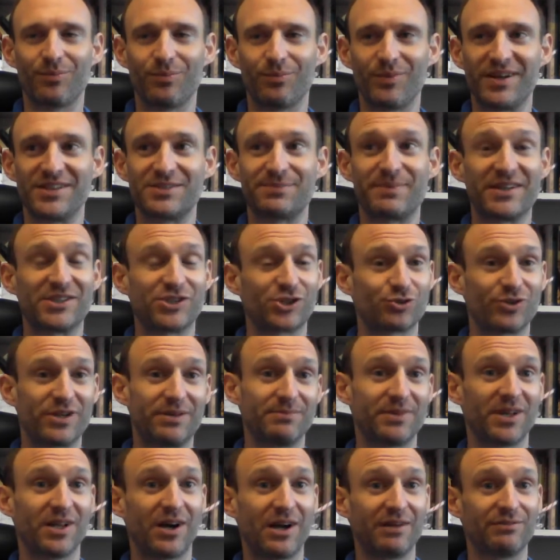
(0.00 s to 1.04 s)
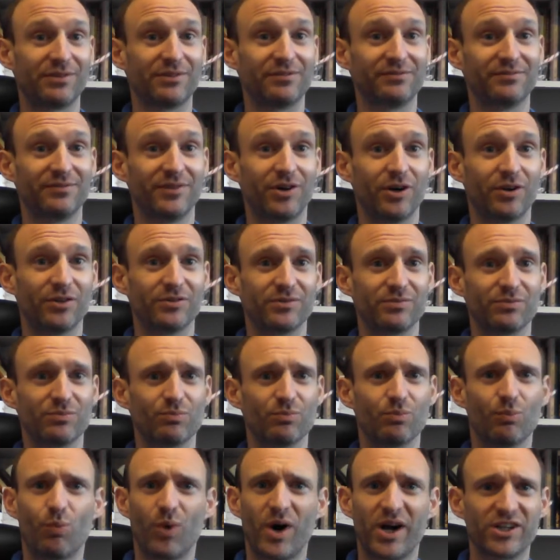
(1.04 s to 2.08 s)
is being streamed live
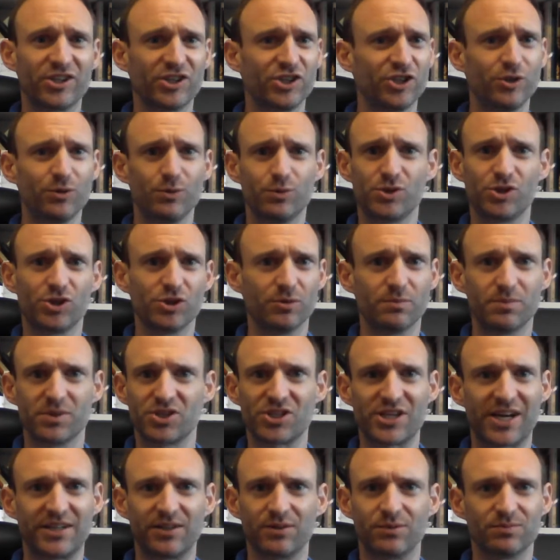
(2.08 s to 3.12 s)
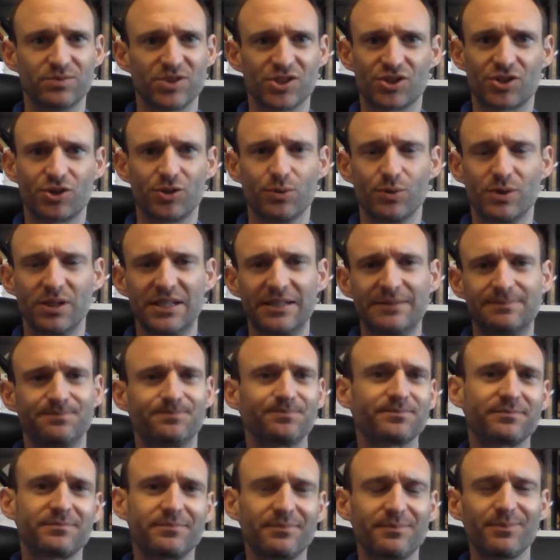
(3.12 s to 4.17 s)
on one YouTube channel. Just Google it
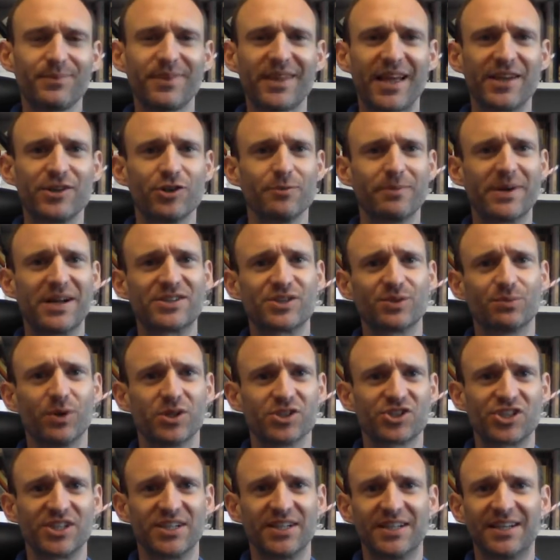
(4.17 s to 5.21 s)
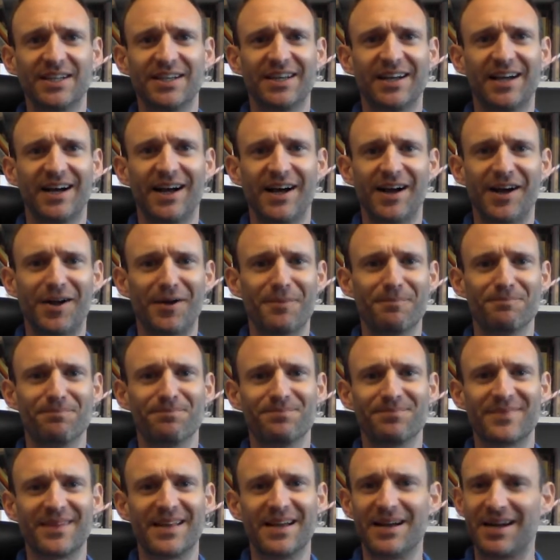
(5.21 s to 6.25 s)
and you'll be able to watch it.
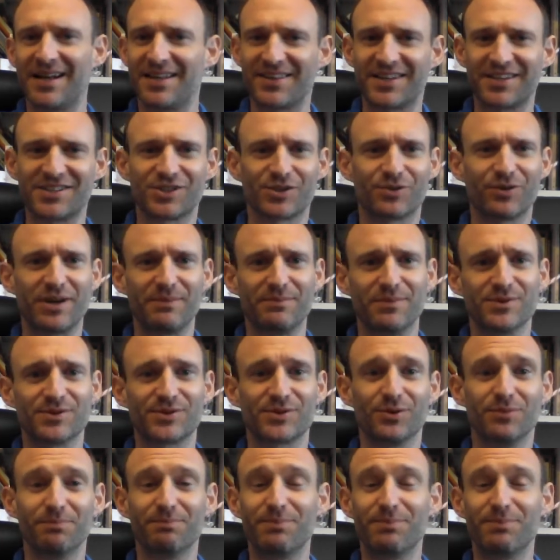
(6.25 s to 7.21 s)
I think it's a great musical.